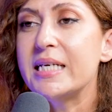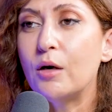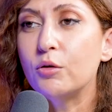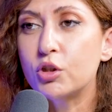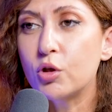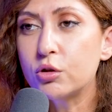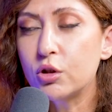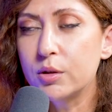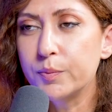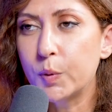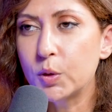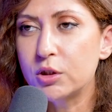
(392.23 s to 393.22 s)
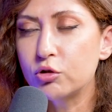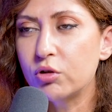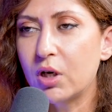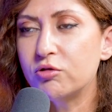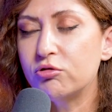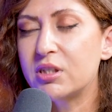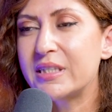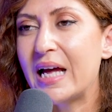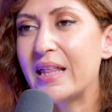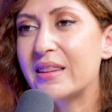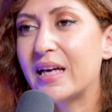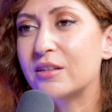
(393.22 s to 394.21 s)
Now, it's also important to
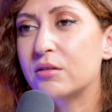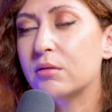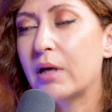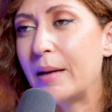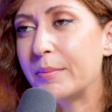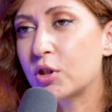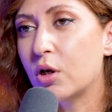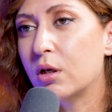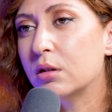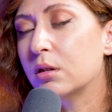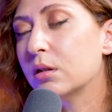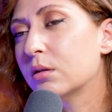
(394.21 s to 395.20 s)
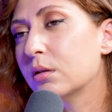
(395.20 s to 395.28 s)
understand that Amazon